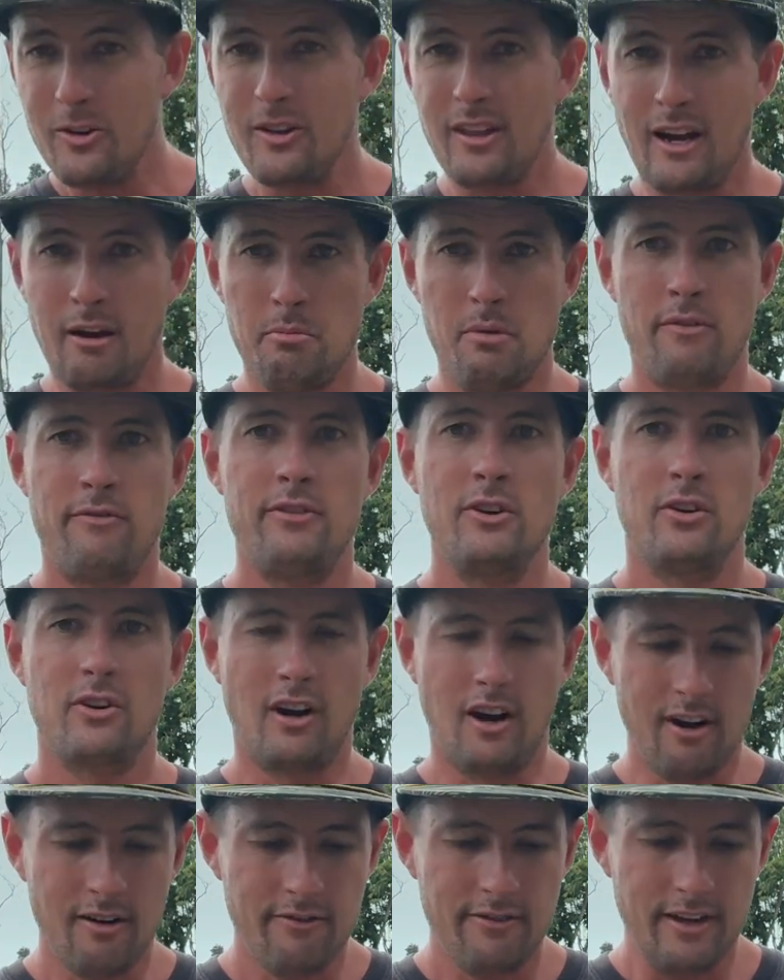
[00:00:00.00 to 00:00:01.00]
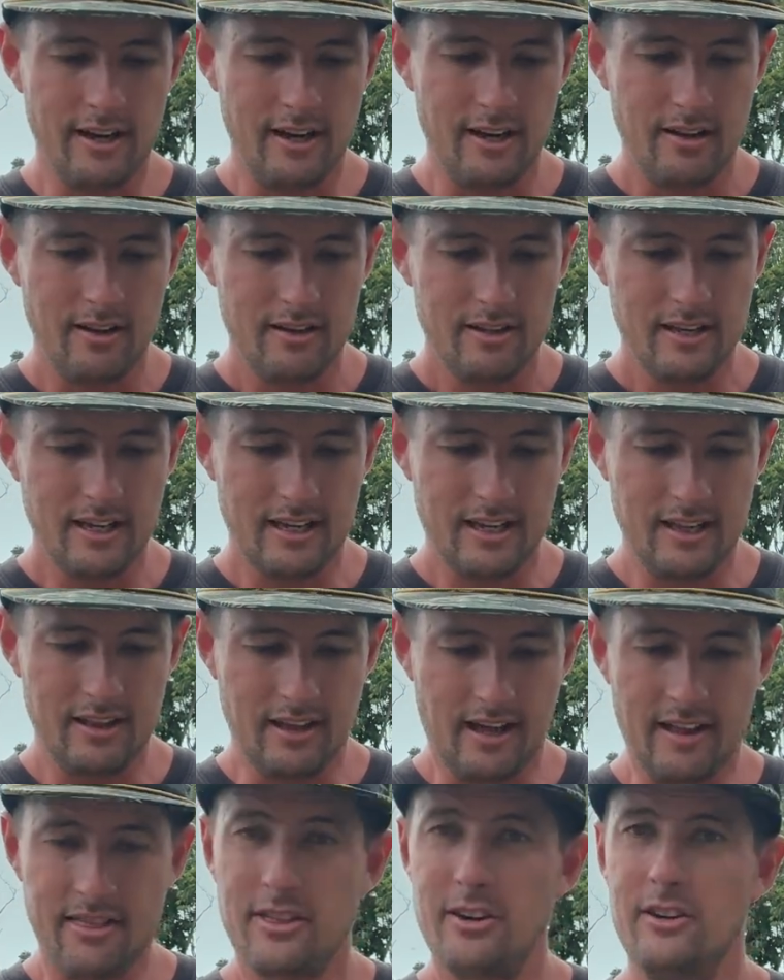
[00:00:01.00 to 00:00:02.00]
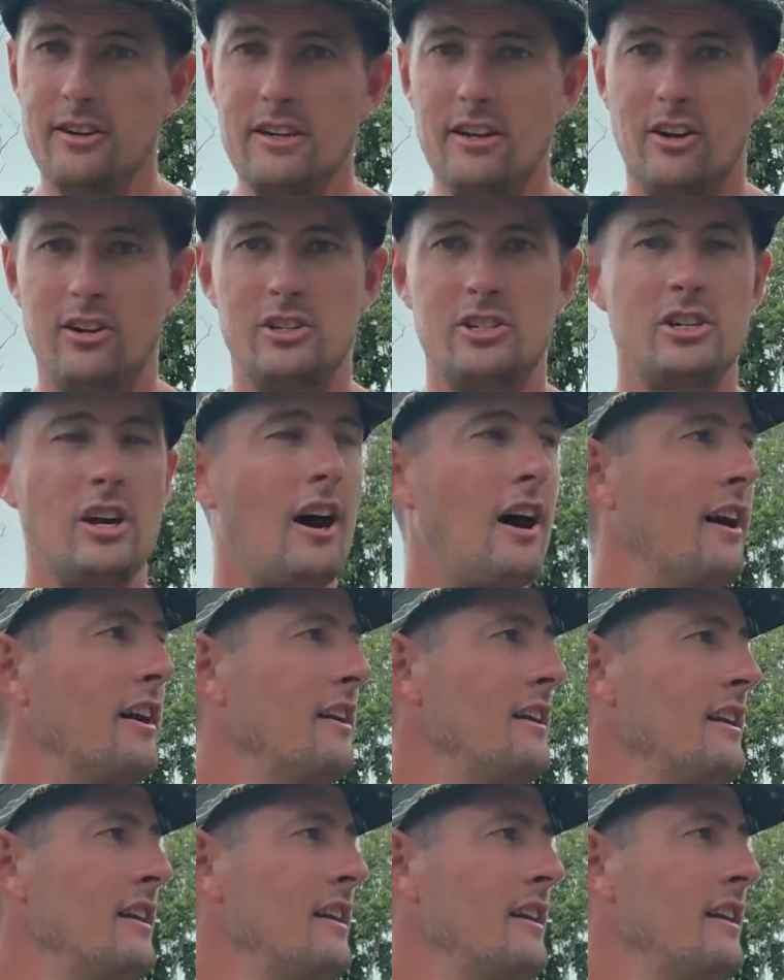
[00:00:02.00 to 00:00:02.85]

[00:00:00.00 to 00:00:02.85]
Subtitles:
that I'm going to feel confident taking that 30-yard shot,